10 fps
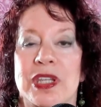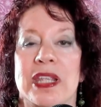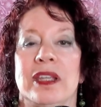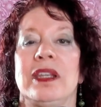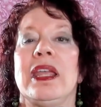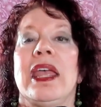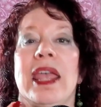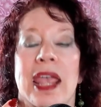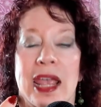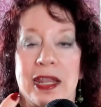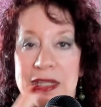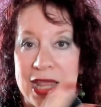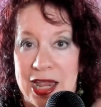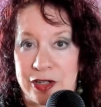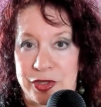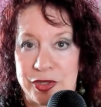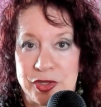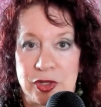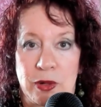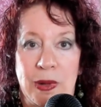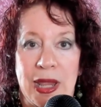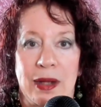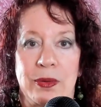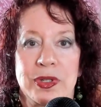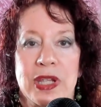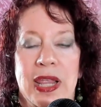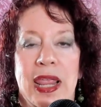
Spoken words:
in and the actions go out.